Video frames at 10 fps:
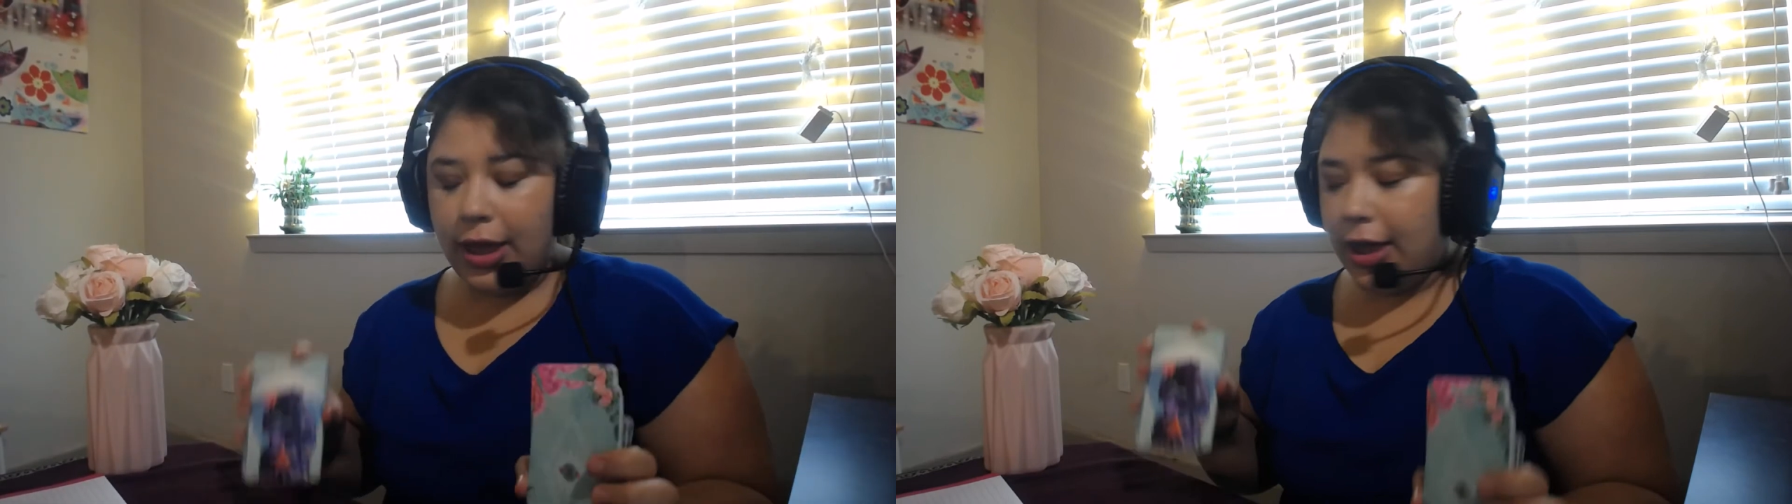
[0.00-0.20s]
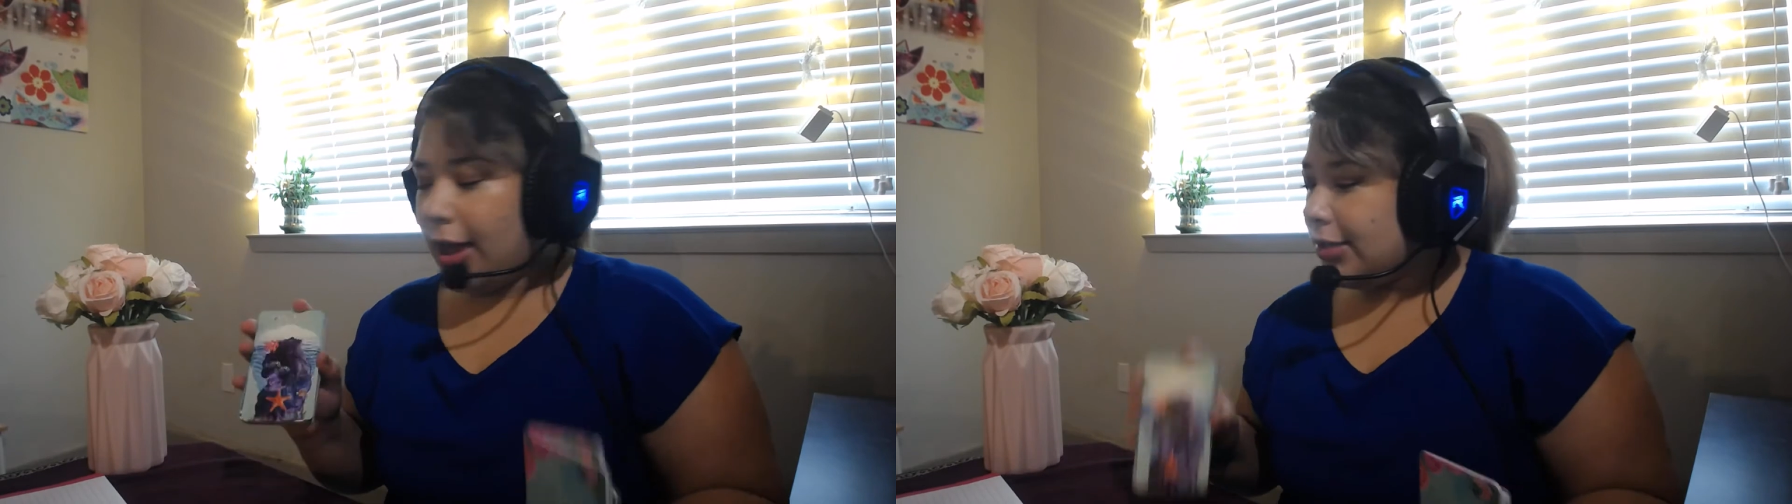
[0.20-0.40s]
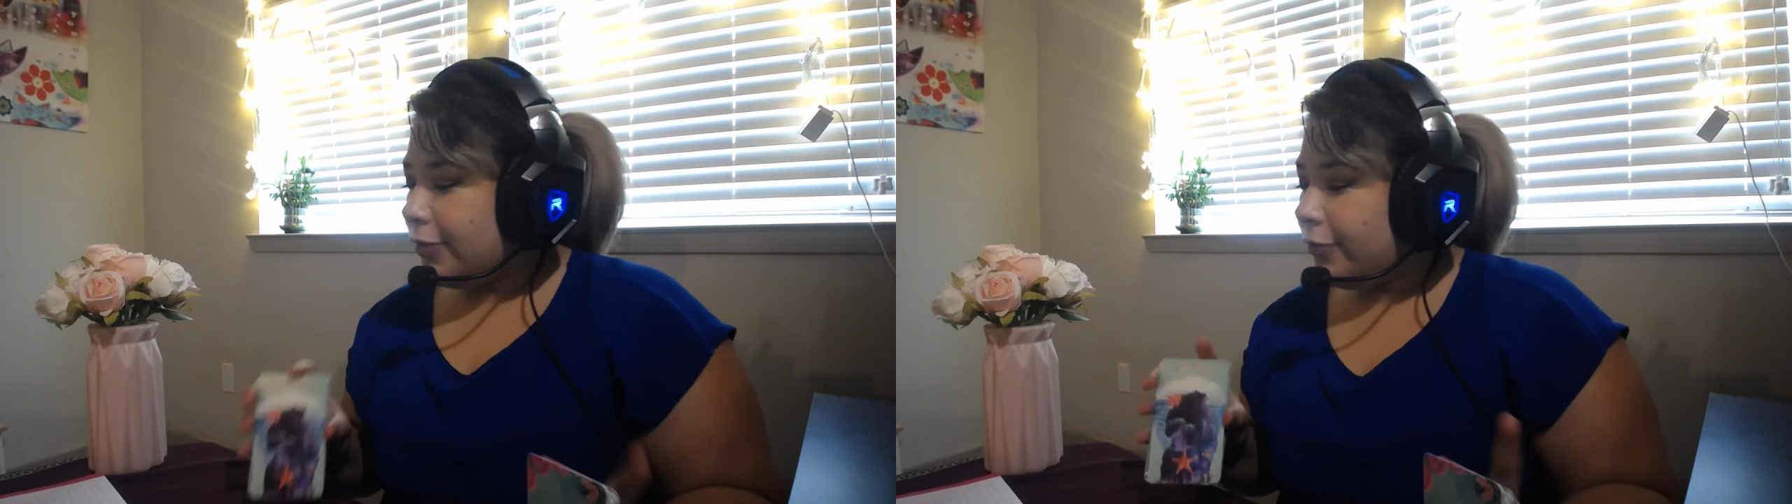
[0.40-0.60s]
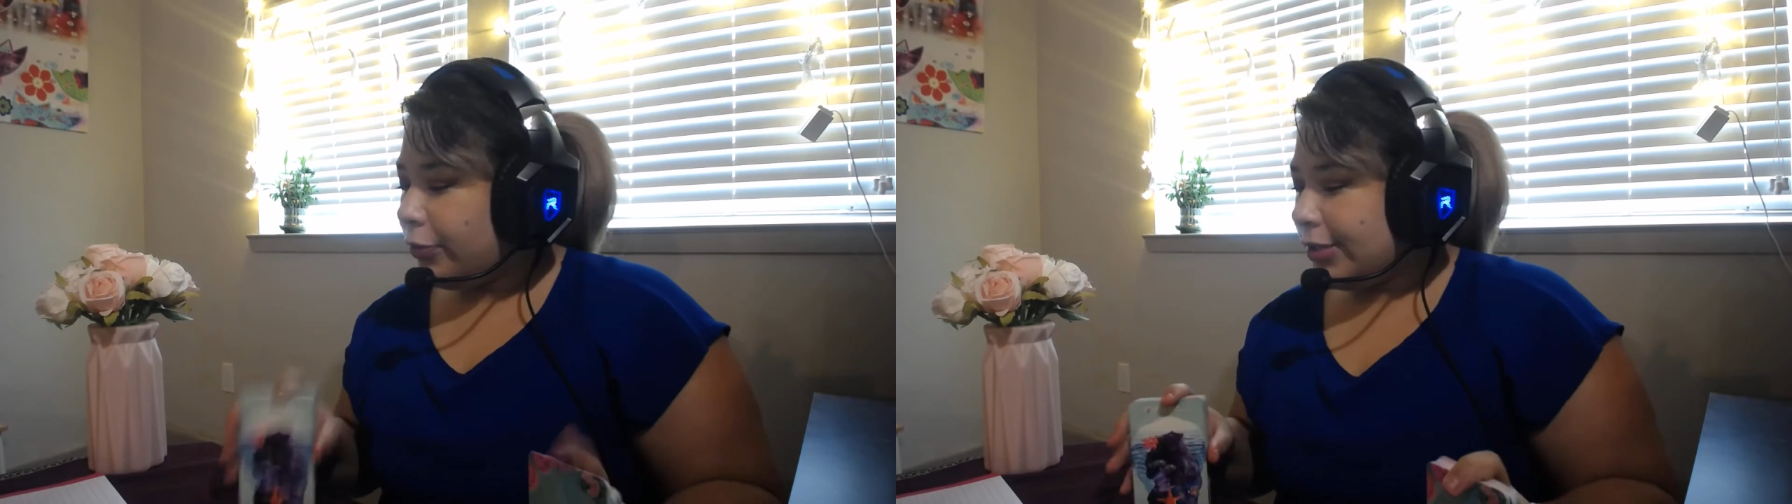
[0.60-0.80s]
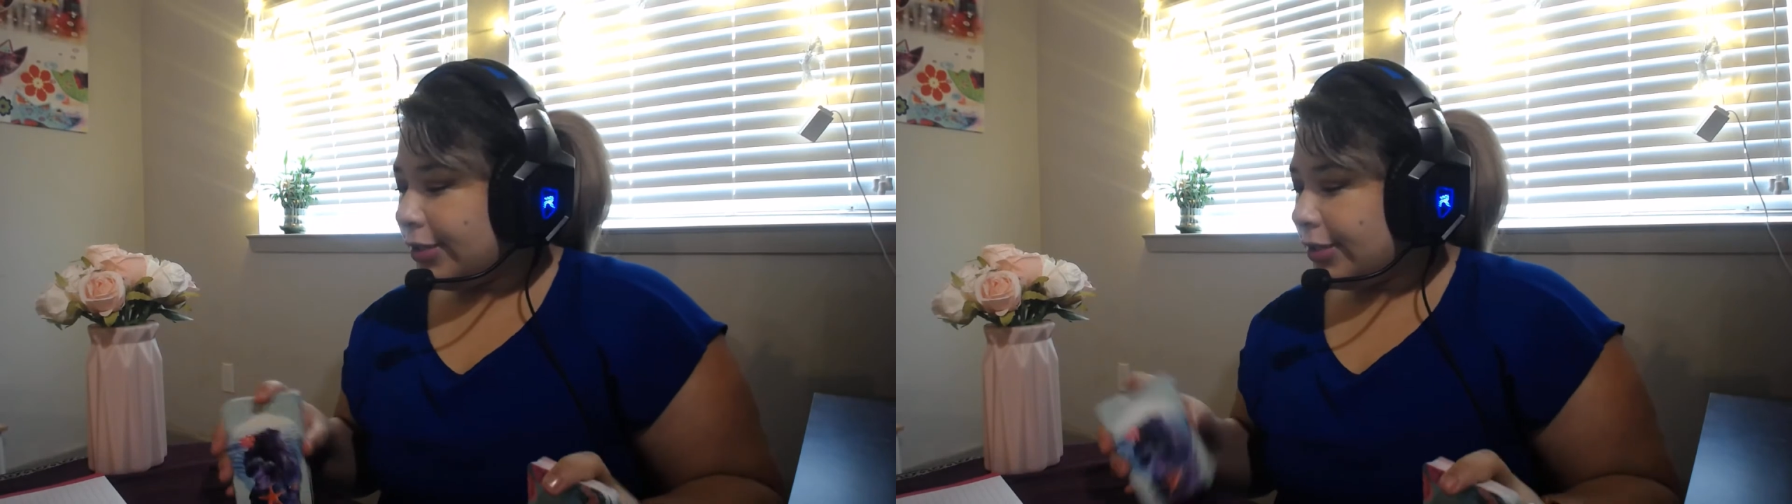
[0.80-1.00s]
Ace of
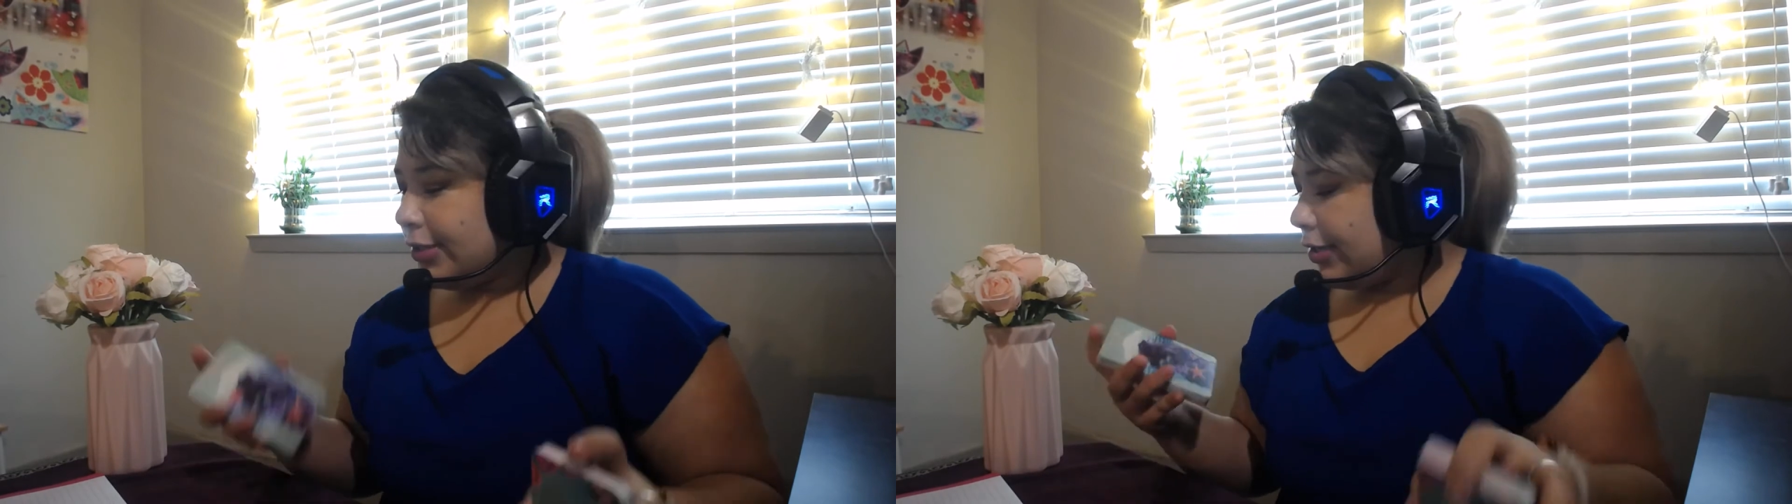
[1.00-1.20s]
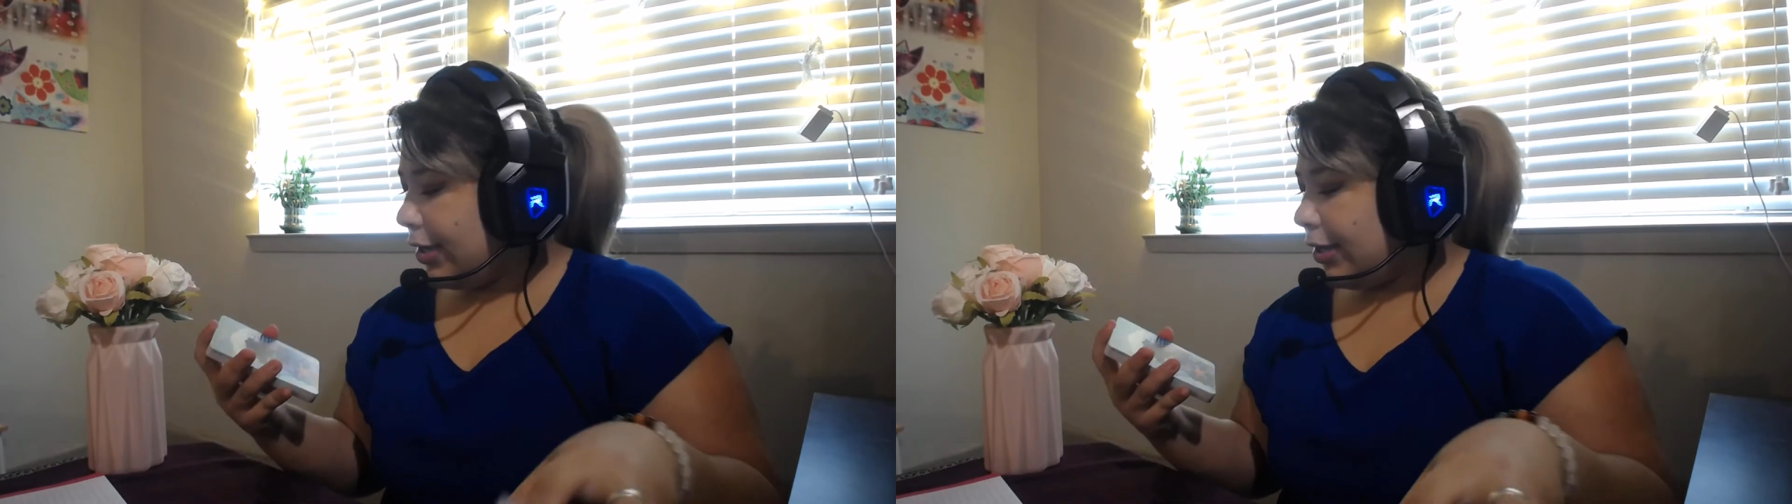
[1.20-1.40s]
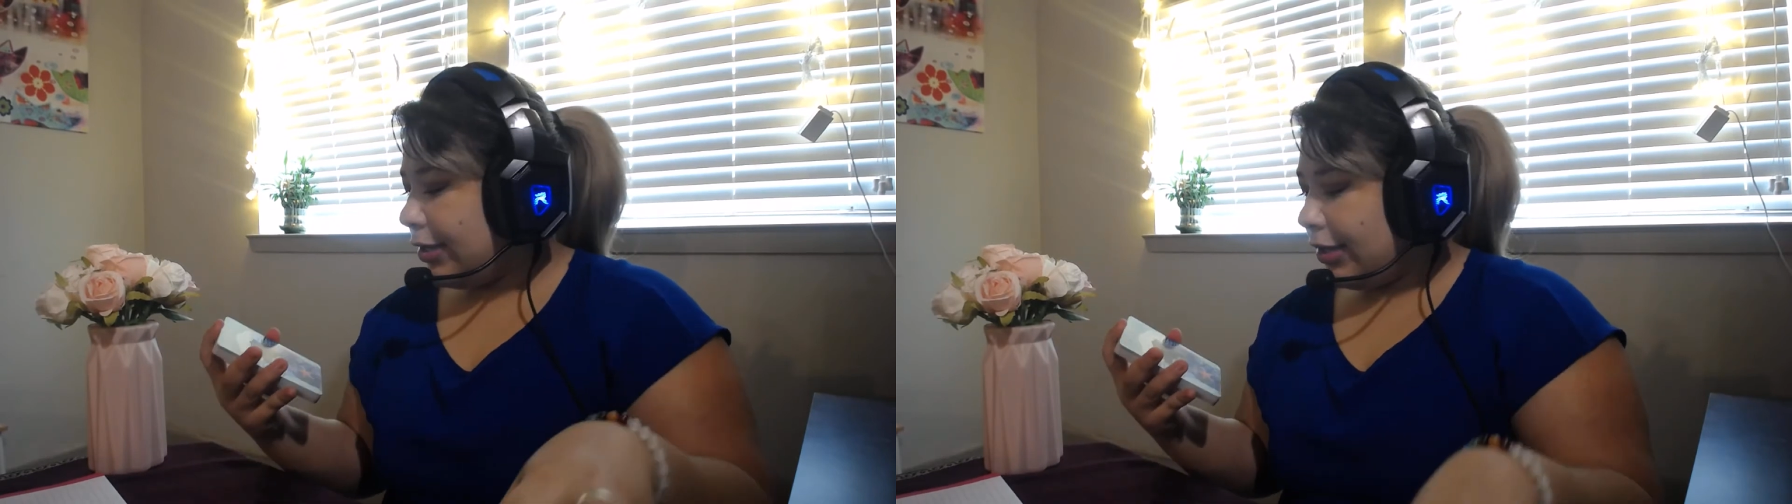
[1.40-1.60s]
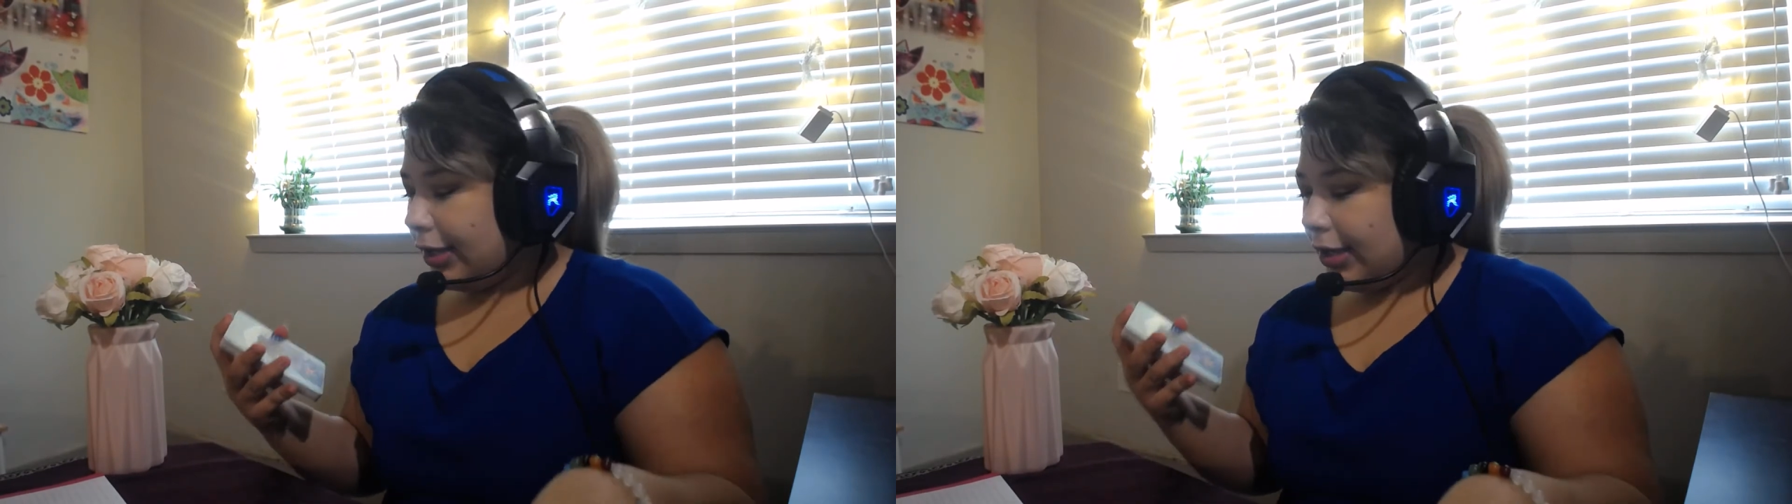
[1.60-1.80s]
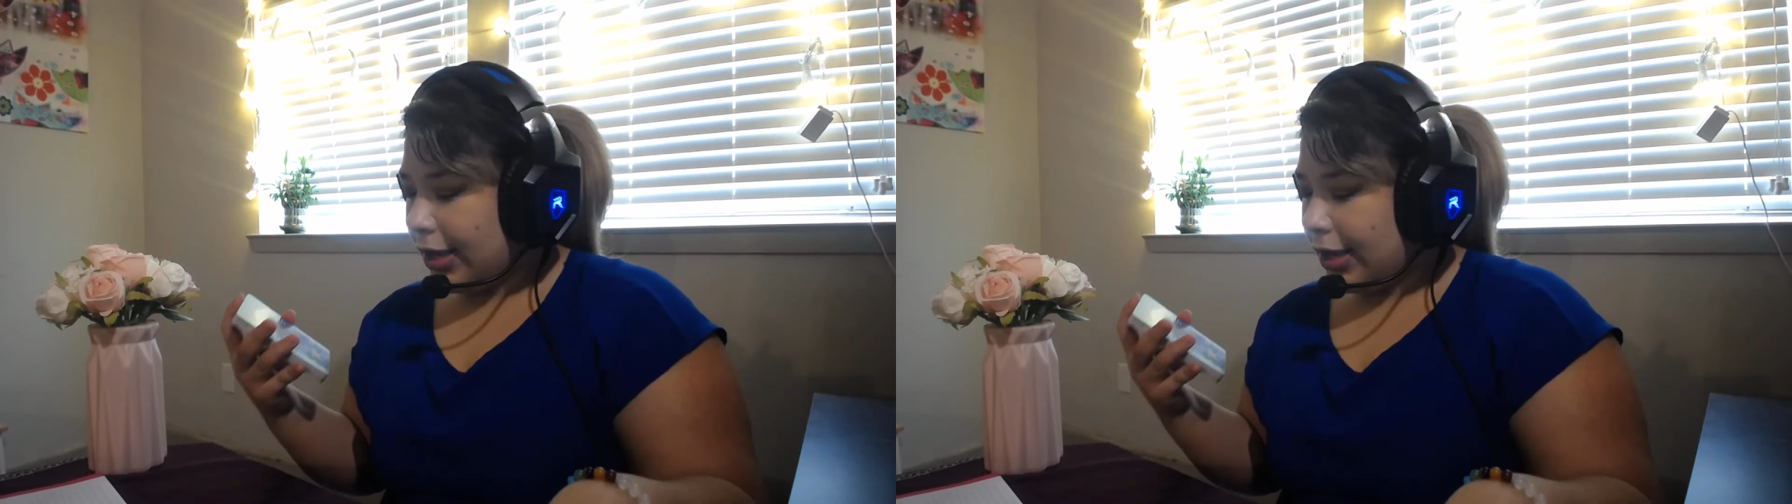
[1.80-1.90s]
Voices and the